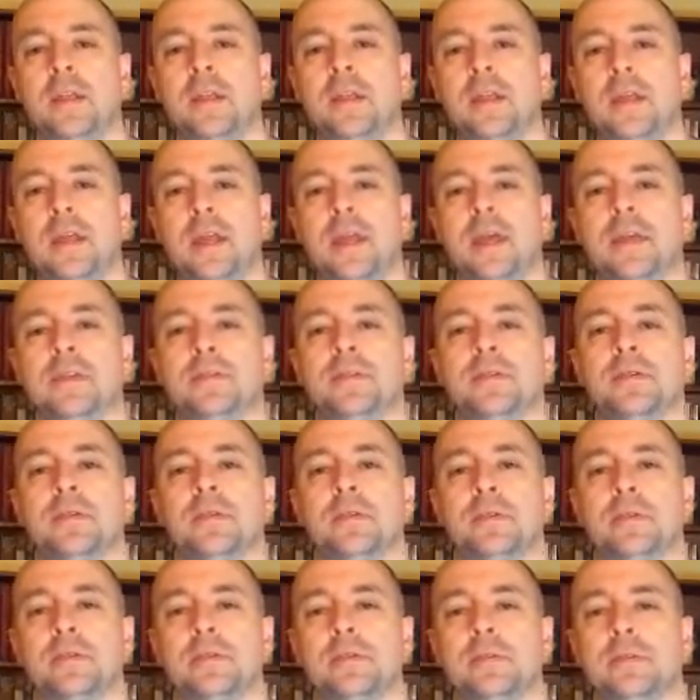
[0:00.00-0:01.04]
they
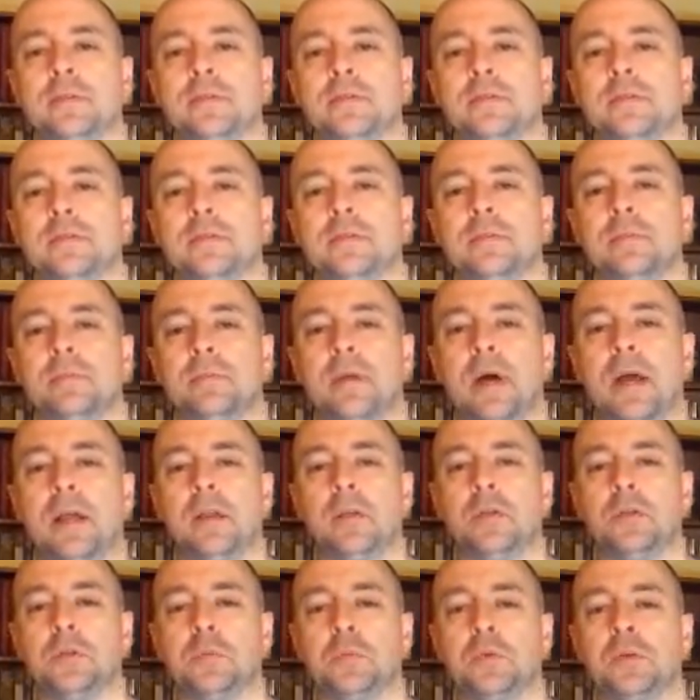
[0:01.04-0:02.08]
canceled
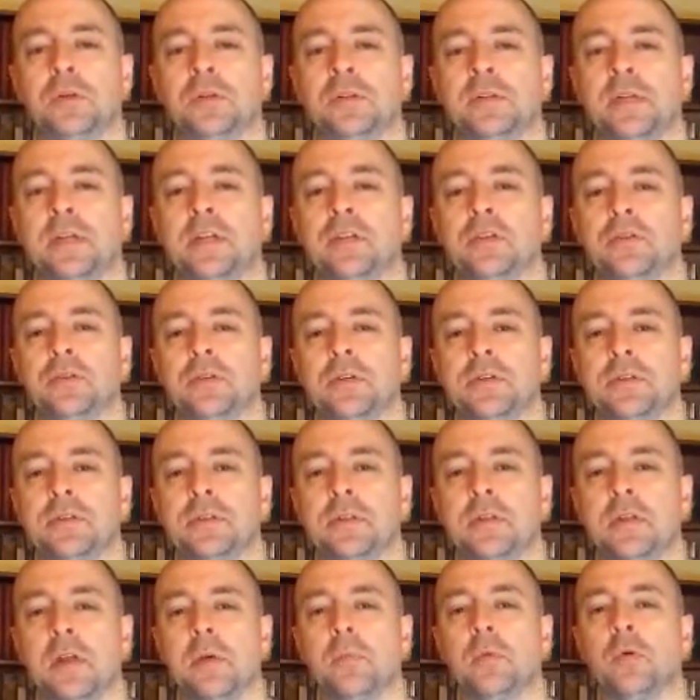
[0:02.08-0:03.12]
Milo's book
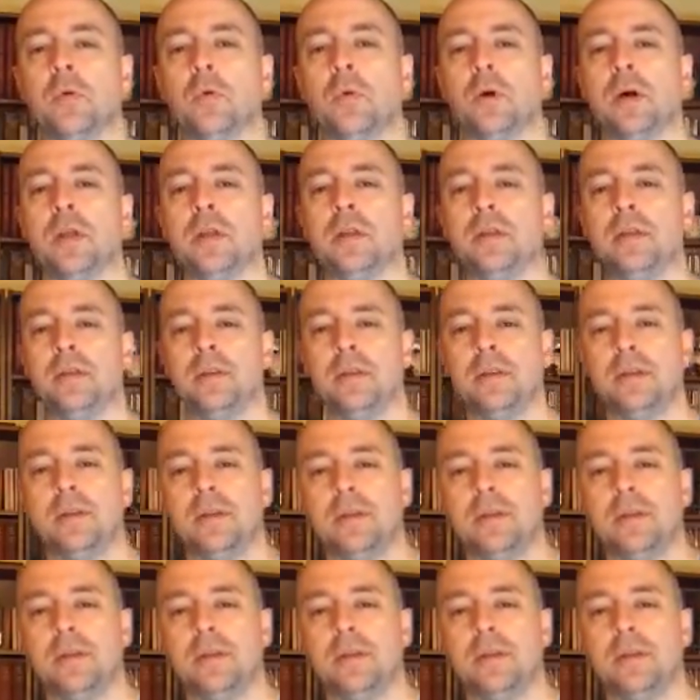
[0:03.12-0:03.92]
Dangerous, the number one